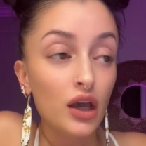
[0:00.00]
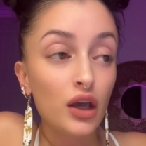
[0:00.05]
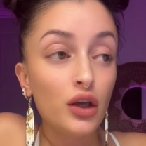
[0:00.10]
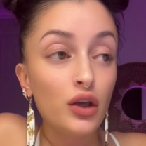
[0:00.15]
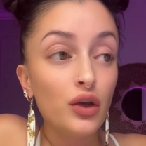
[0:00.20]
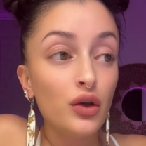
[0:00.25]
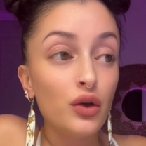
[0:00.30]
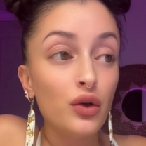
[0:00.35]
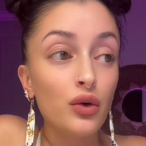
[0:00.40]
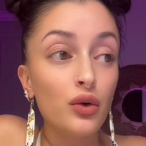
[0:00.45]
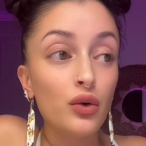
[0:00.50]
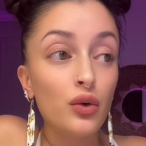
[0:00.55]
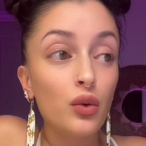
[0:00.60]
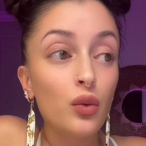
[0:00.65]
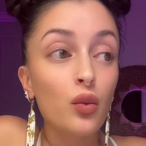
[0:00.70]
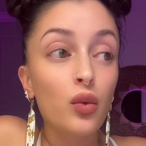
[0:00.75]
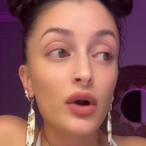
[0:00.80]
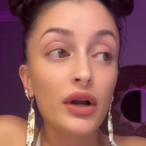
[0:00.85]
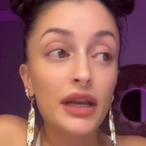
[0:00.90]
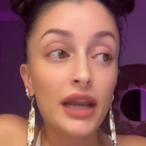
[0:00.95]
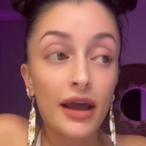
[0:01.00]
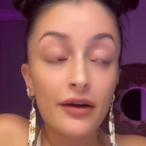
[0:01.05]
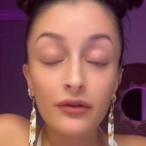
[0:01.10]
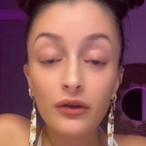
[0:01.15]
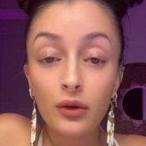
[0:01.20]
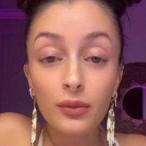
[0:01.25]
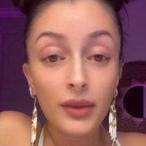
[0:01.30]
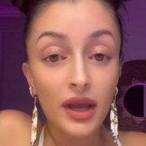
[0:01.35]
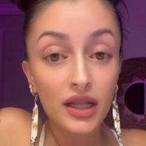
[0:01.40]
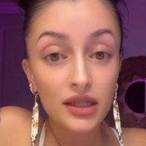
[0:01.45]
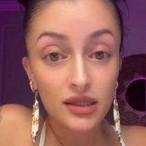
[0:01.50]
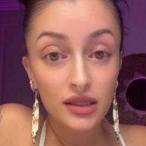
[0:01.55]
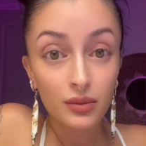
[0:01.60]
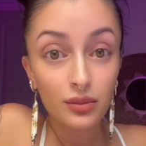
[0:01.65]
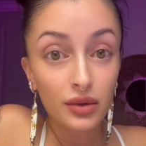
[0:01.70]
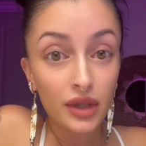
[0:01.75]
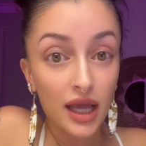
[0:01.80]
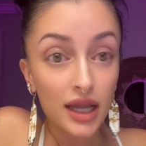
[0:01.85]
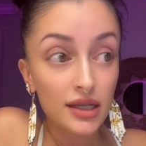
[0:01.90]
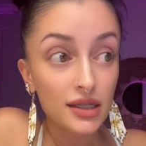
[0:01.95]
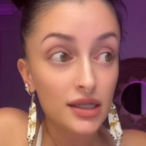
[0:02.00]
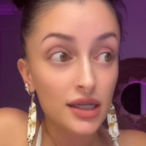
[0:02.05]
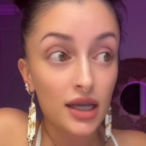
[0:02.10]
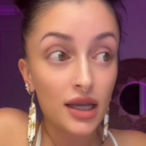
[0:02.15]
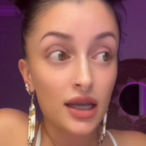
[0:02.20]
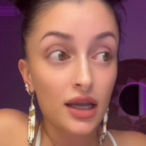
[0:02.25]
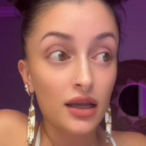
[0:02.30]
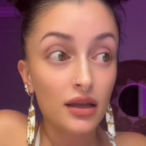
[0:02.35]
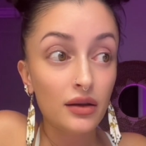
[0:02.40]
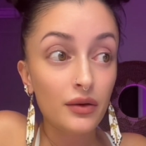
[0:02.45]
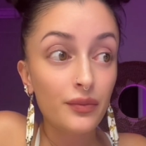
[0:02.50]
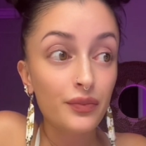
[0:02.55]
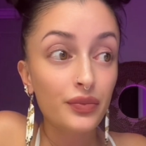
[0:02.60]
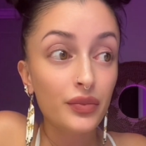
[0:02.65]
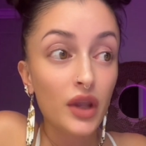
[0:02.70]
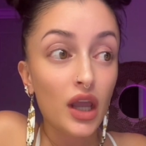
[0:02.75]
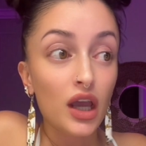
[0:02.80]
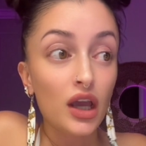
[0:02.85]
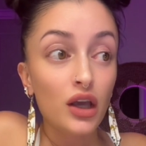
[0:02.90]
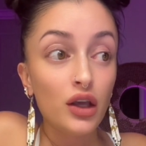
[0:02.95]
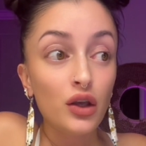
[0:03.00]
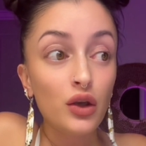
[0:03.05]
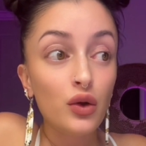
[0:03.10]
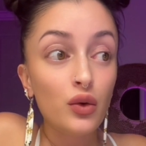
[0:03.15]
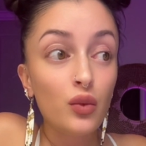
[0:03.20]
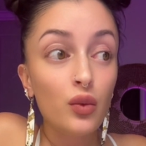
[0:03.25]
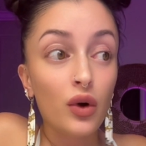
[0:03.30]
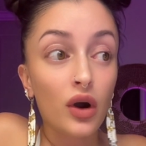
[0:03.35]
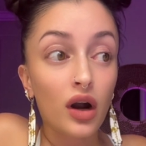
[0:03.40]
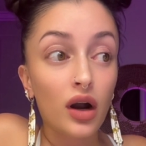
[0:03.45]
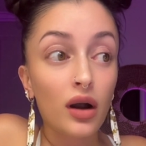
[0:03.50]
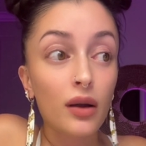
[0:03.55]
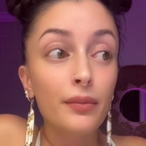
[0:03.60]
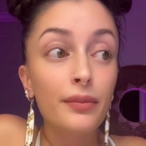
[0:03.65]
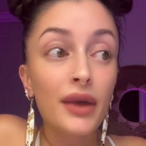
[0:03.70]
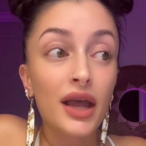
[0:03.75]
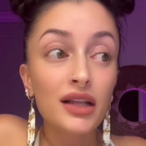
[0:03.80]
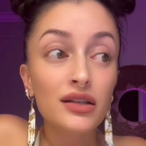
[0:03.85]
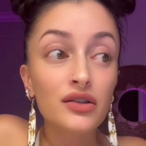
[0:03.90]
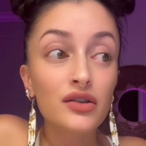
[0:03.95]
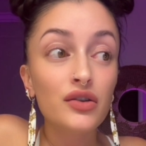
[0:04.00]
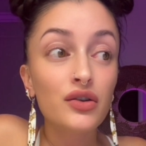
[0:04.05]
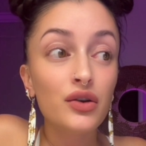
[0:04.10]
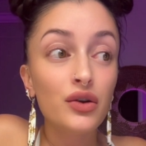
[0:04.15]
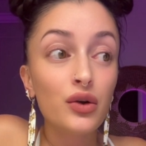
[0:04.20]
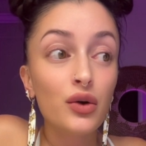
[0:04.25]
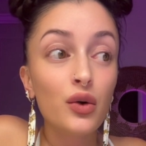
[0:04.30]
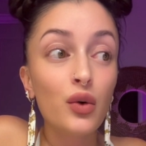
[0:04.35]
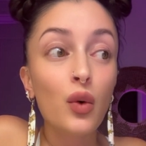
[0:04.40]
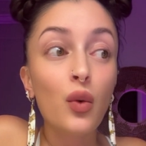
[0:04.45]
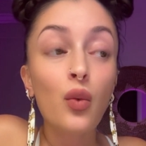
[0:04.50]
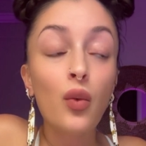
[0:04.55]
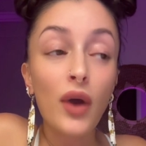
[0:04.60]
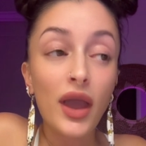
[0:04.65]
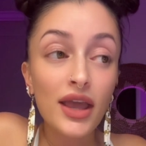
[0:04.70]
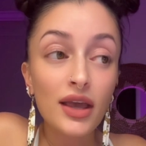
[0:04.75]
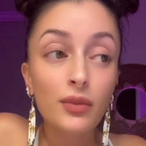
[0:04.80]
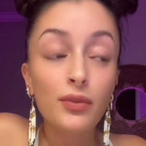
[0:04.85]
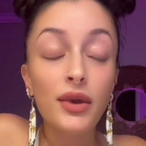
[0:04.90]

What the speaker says: You were never meant to blend in. You were meant to wake